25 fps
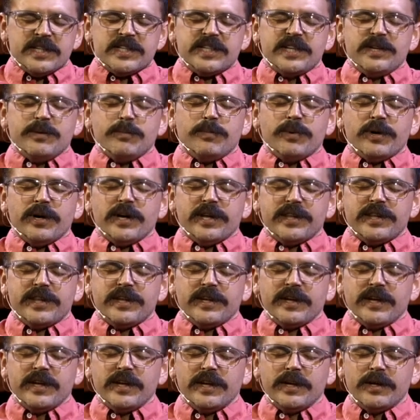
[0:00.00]
deep breath
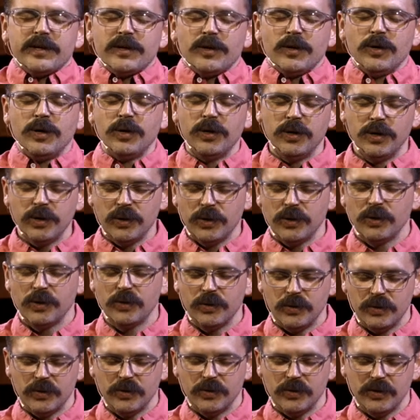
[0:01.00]
in
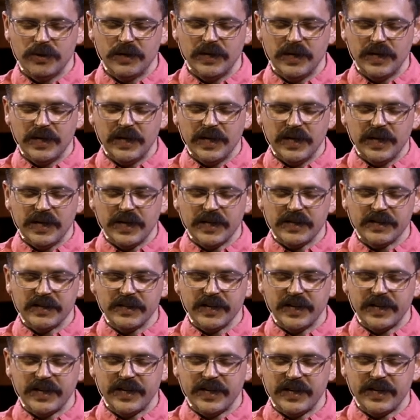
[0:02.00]
and
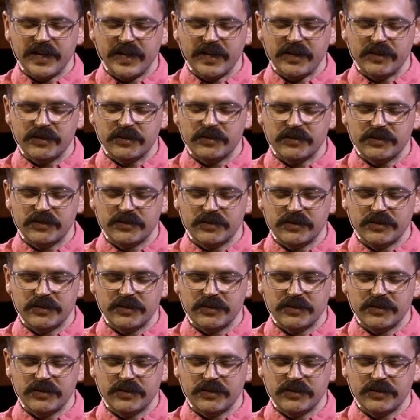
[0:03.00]
let it out.